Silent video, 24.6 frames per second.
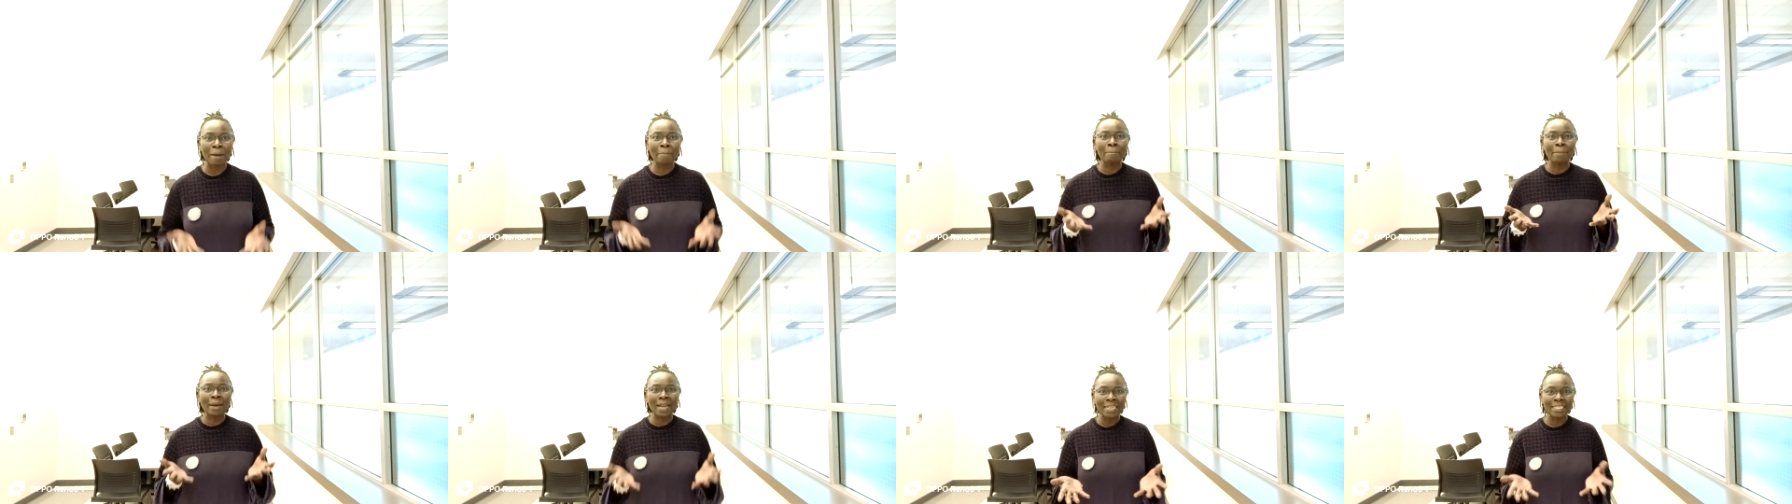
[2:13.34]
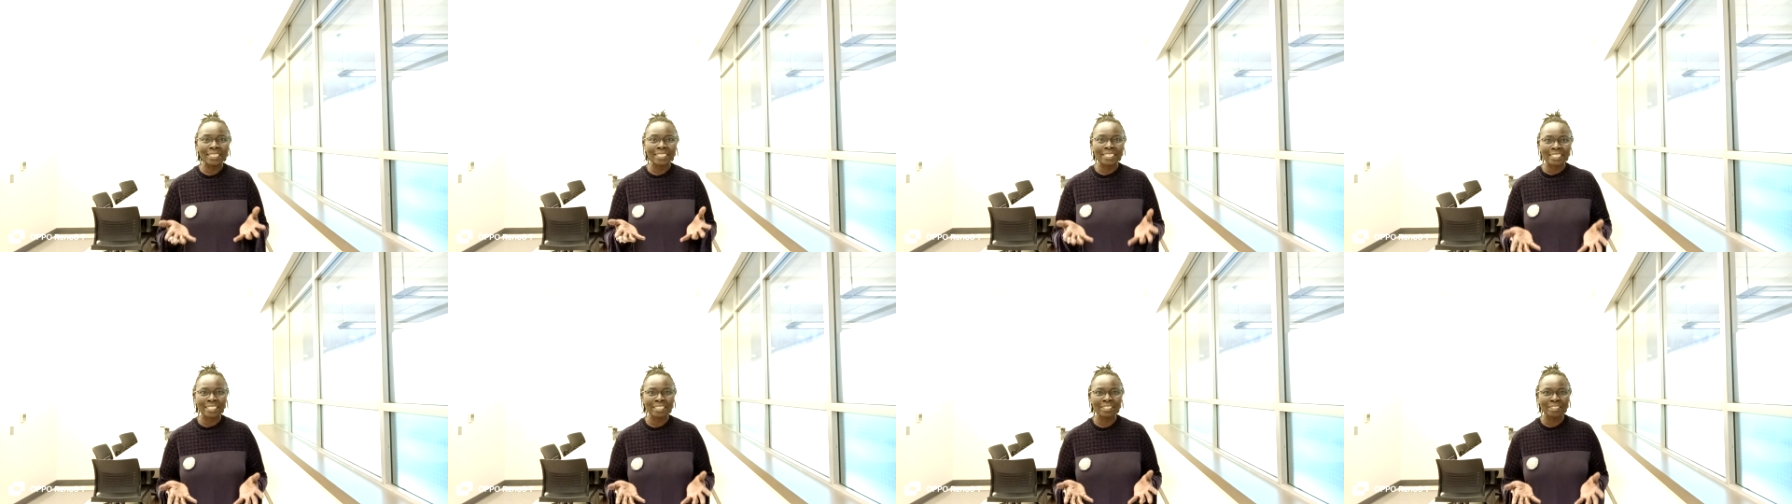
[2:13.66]
a
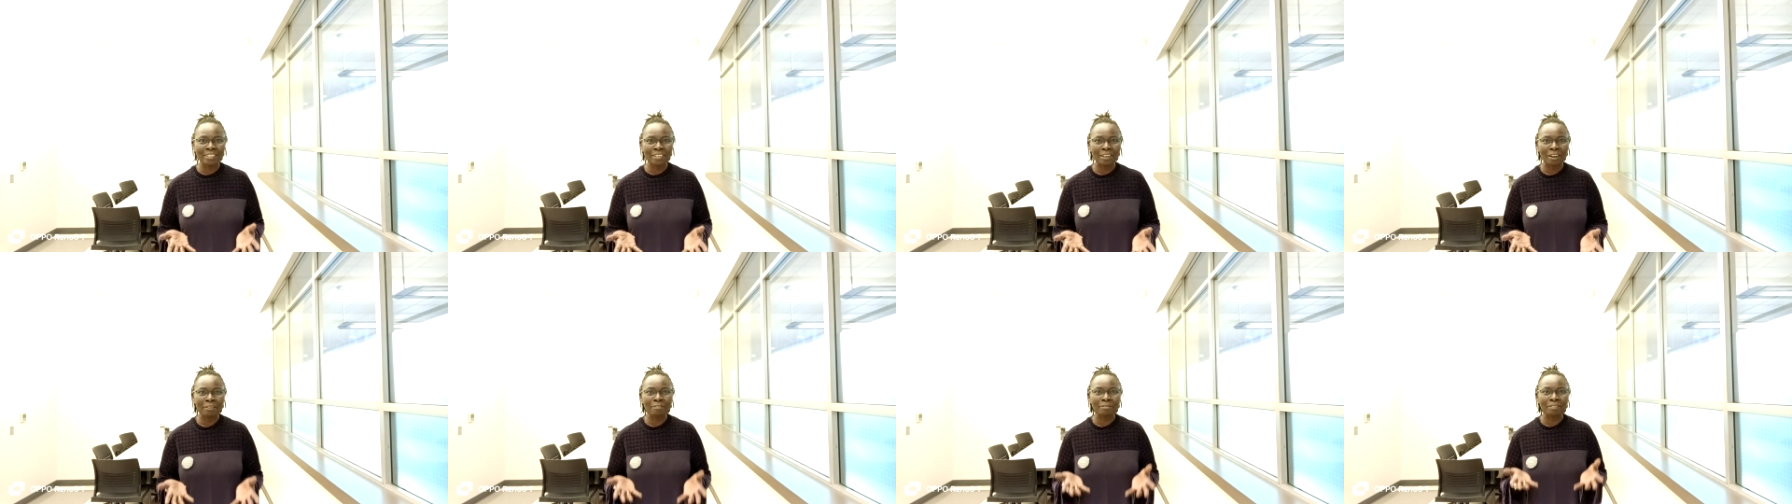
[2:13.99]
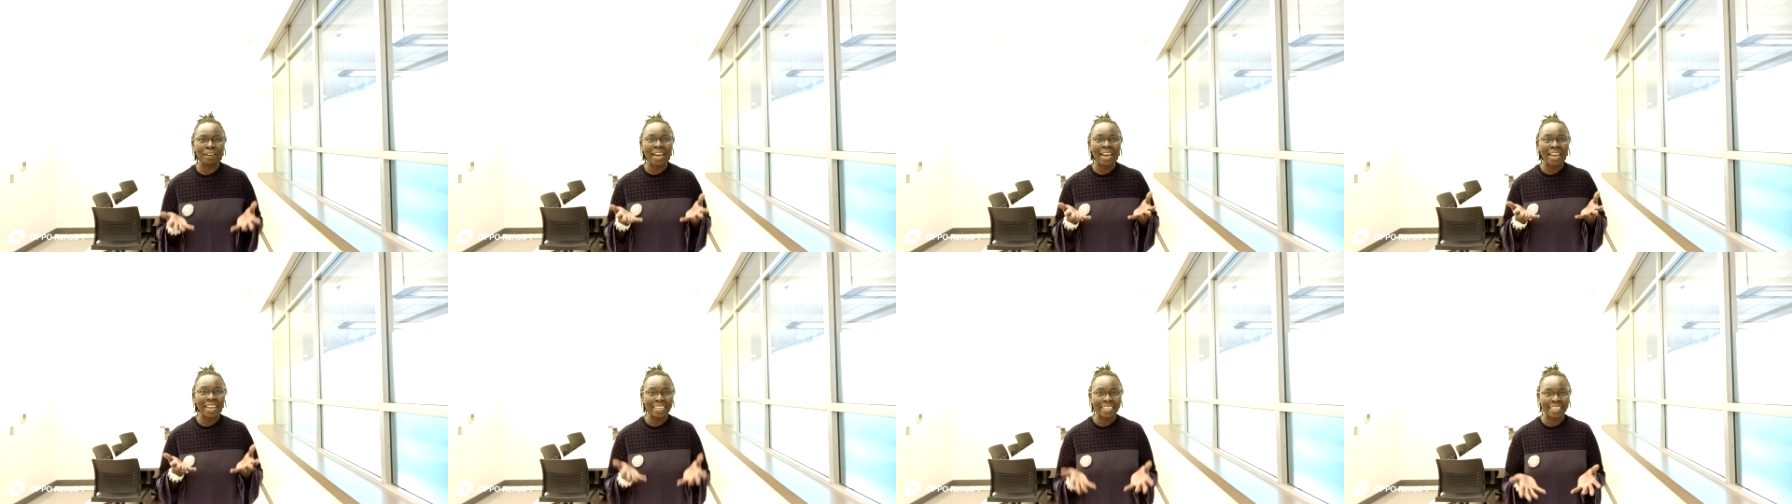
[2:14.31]
multitude
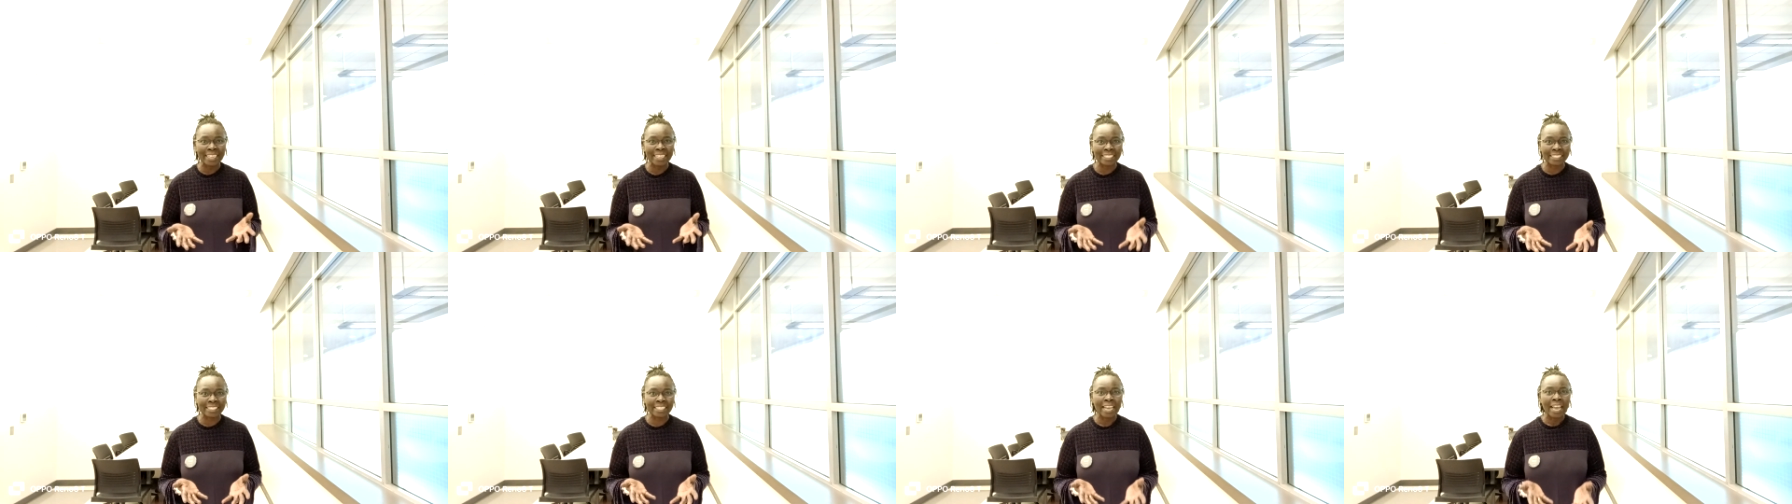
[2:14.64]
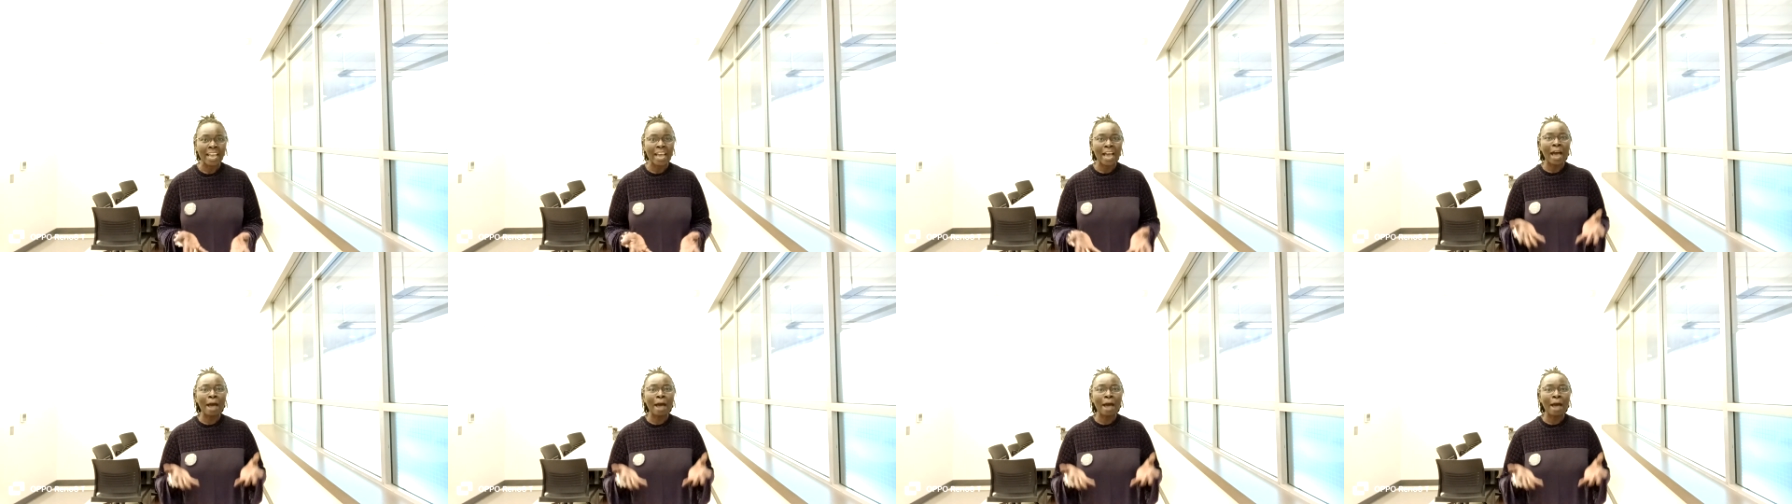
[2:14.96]
of adults,